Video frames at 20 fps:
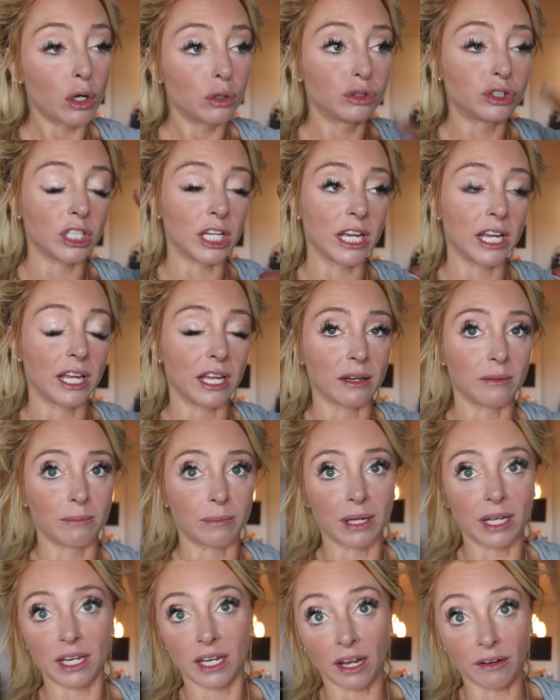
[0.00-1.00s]
coaching and
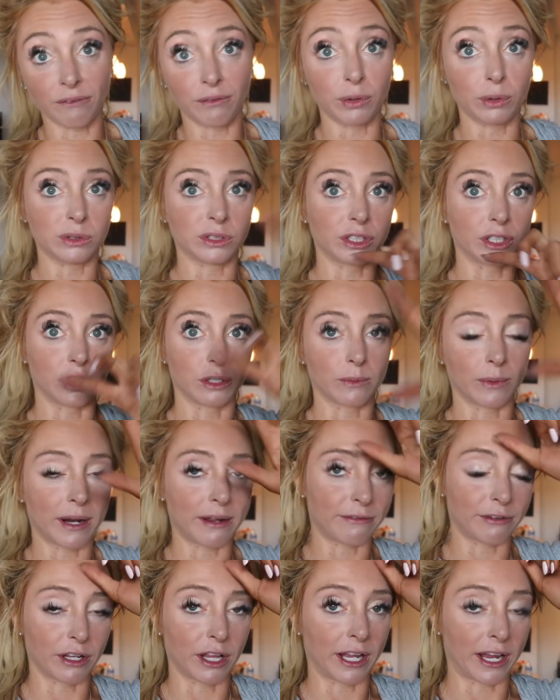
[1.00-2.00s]
being an influencer and
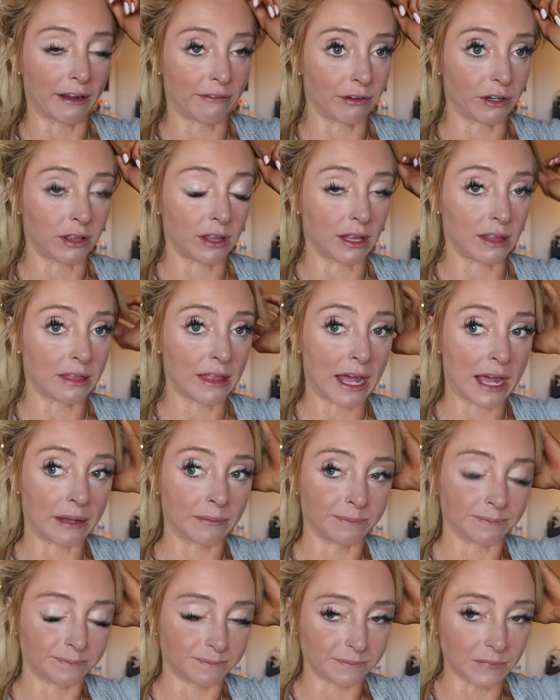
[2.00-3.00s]
whatever, like everything
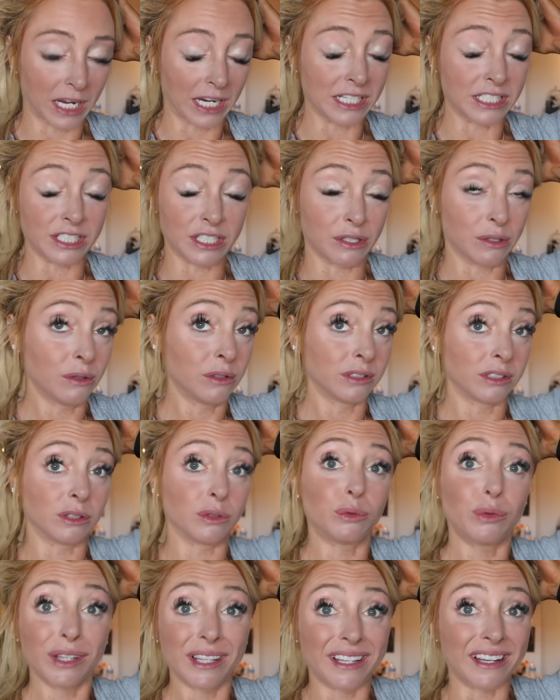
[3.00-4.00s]
that I do because
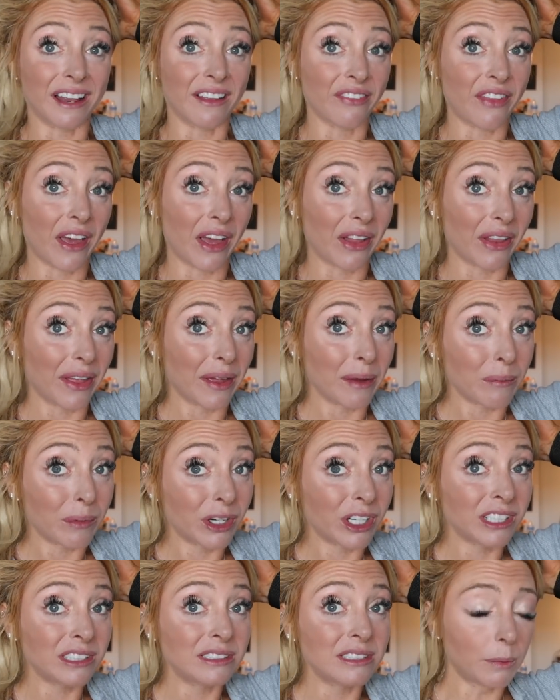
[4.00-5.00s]
it's really not that
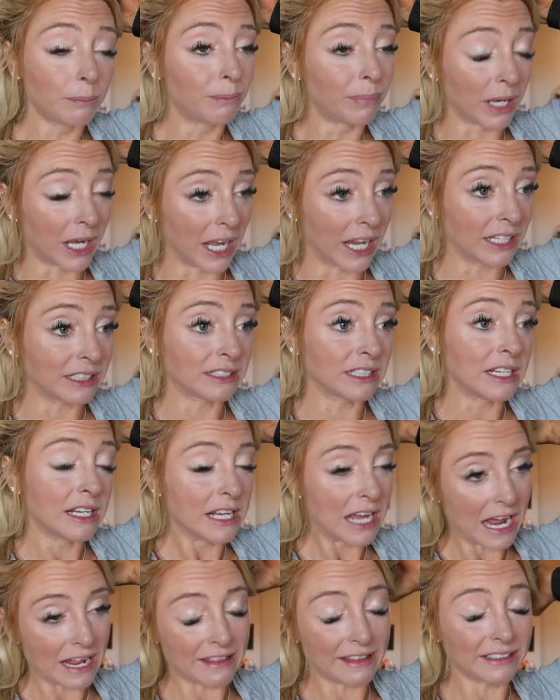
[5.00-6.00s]
glamorous. But
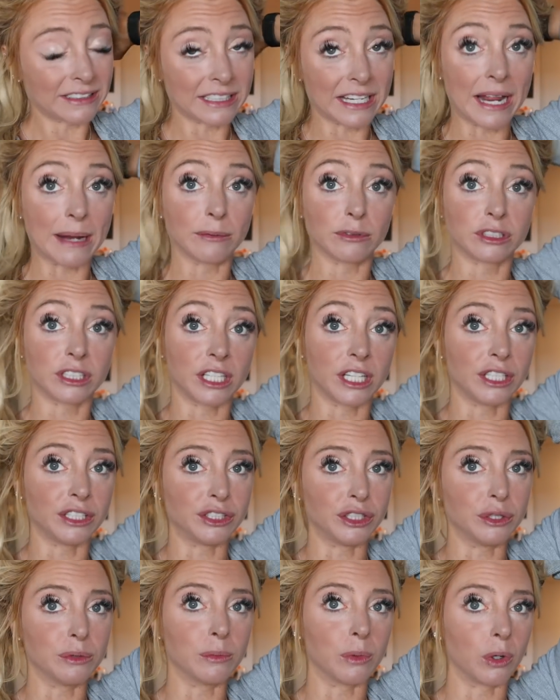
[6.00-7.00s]
I think today I'm just gonna
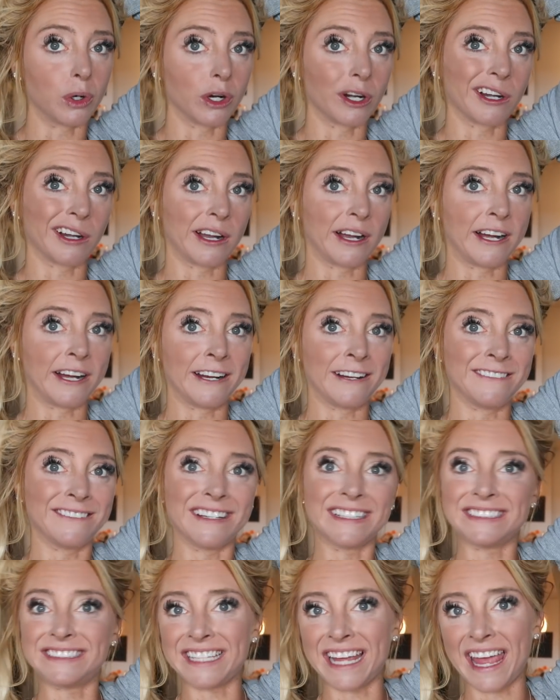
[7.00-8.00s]
do more of
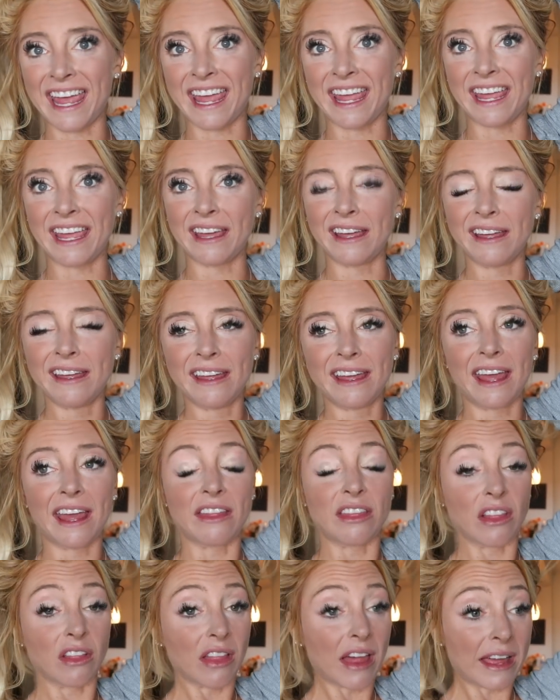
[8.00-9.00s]
a day
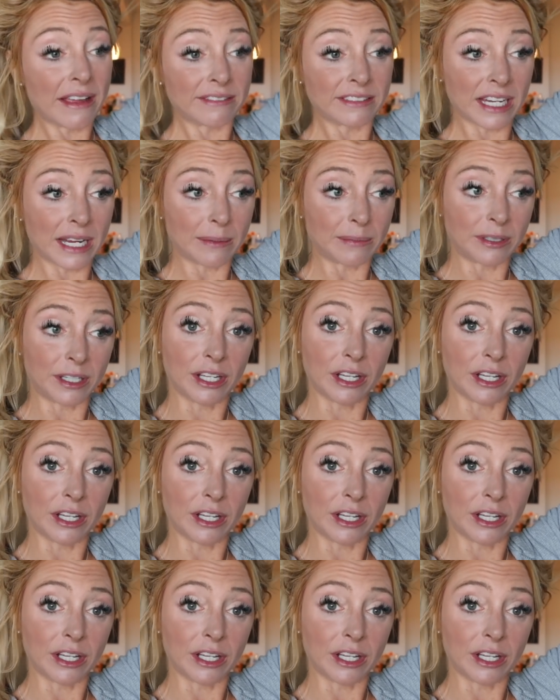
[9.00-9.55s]
in the life type